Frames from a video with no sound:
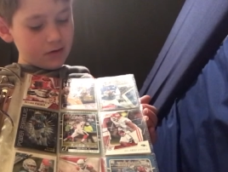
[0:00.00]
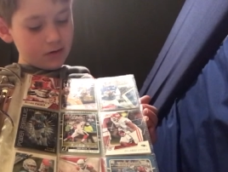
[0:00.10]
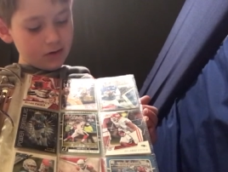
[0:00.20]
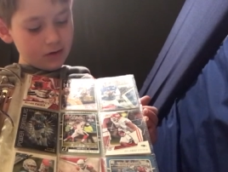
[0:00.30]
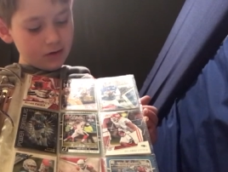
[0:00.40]
you
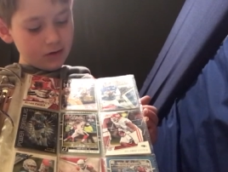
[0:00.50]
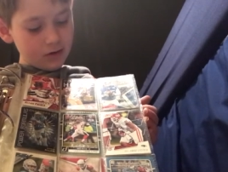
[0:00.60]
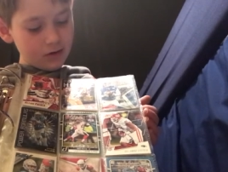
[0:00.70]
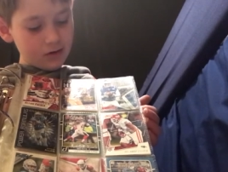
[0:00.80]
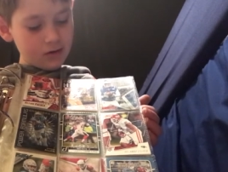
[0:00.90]
call
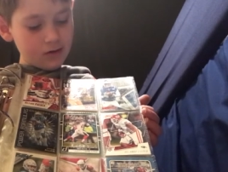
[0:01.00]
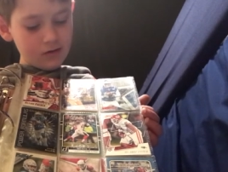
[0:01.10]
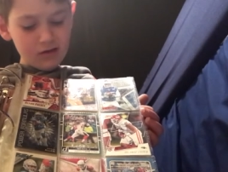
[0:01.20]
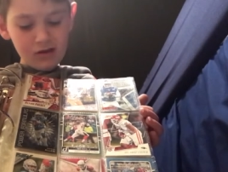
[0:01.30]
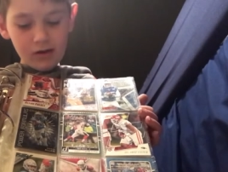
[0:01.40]

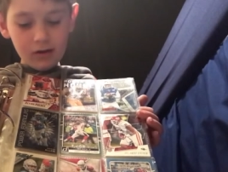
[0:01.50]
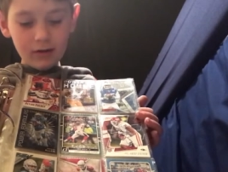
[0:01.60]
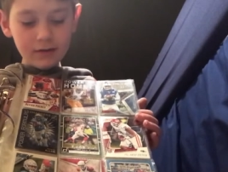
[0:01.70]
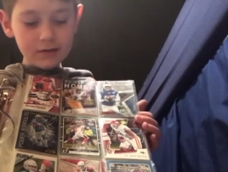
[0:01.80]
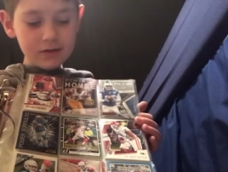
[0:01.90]
it?
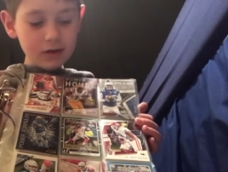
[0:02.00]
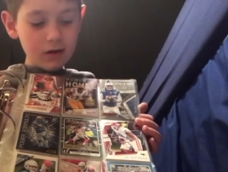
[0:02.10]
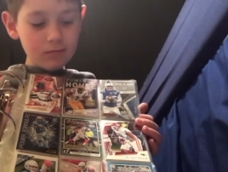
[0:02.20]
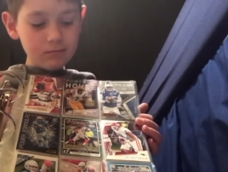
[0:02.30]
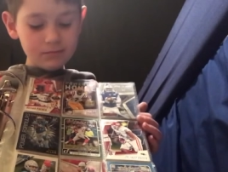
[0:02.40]

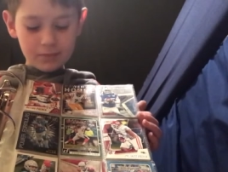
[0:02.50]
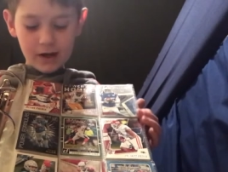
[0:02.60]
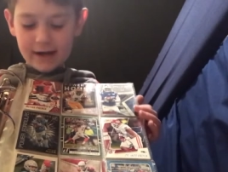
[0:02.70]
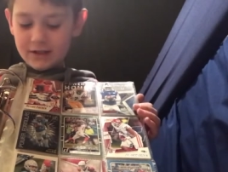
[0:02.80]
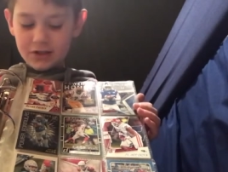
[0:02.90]
Some
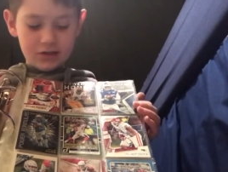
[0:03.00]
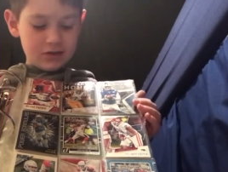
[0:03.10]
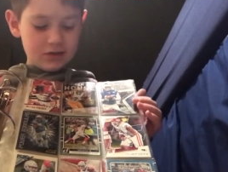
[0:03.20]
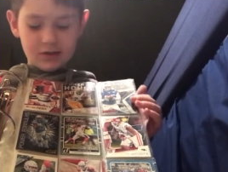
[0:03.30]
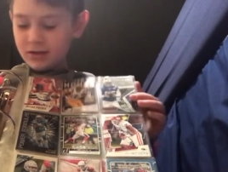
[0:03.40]

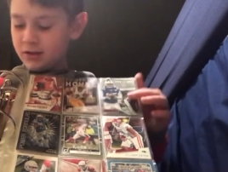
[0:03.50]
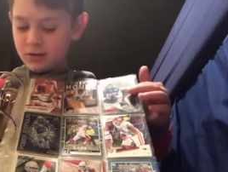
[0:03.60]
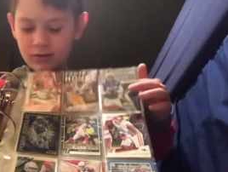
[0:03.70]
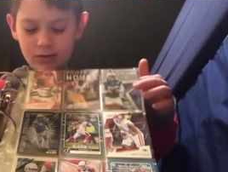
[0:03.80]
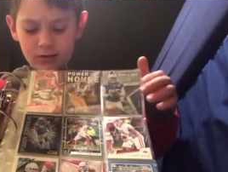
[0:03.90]
patches.
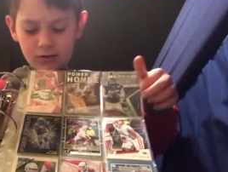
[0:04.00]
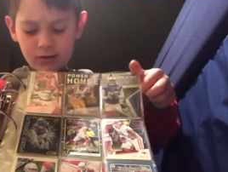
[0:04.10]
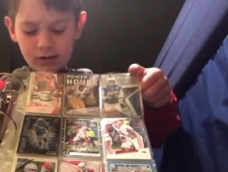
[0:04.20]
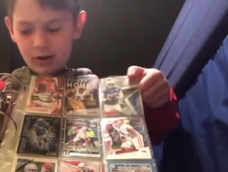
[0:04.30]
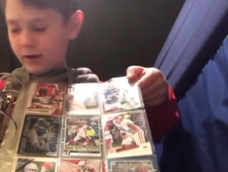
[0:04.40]

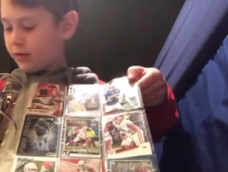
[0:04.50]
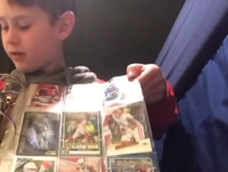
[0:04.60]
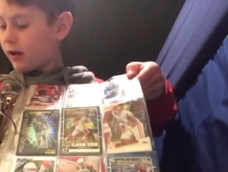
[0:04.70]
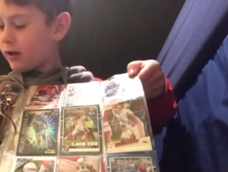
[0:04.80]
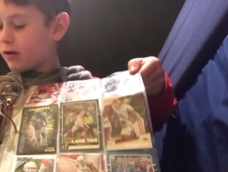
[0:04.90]
I
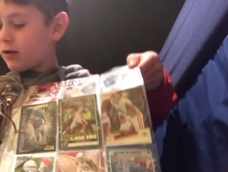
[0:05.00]
think